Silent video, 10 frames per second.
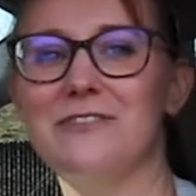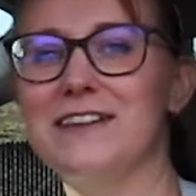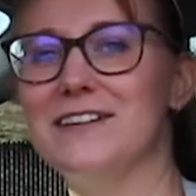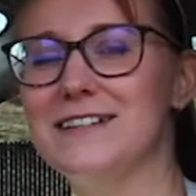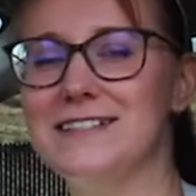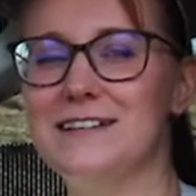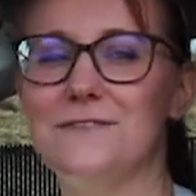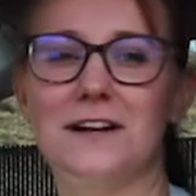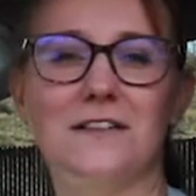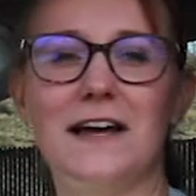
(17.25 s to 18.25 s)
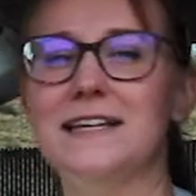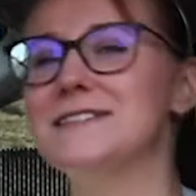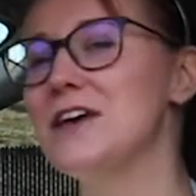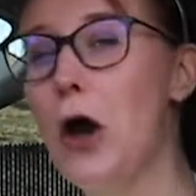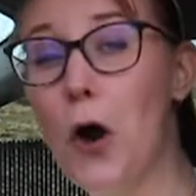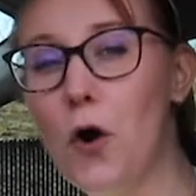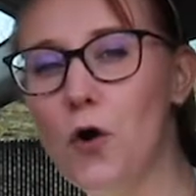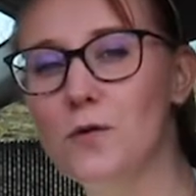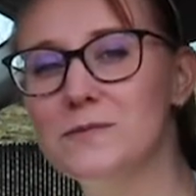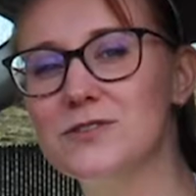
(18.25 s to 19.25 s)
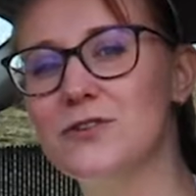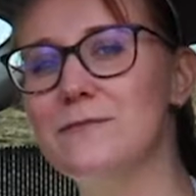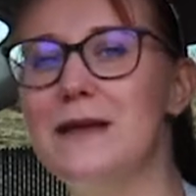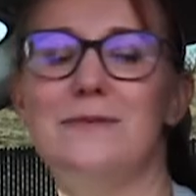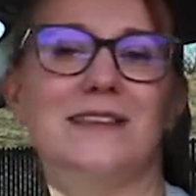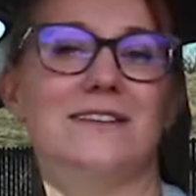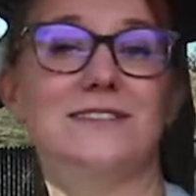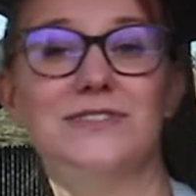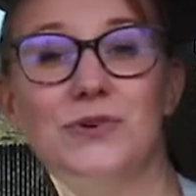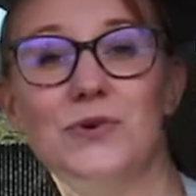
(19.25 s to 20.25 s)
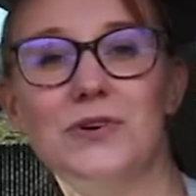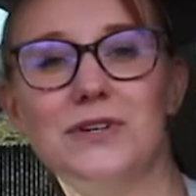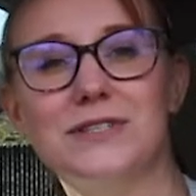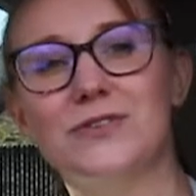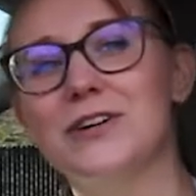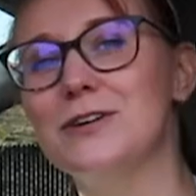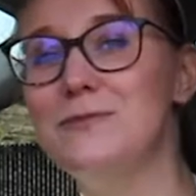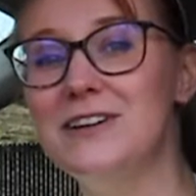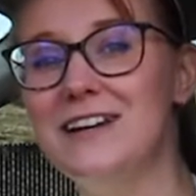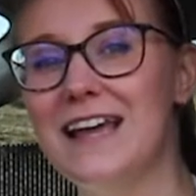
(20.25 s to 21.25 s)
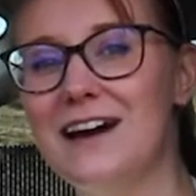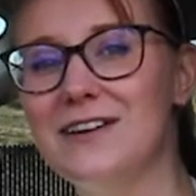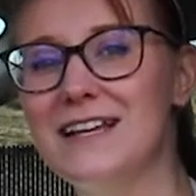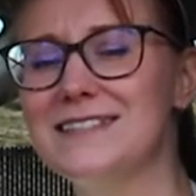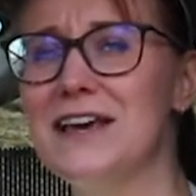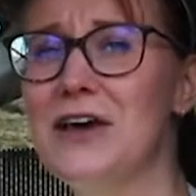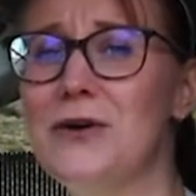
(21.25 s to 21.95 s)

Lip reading: whether it's different clients' homes or maybe their schools or community outings.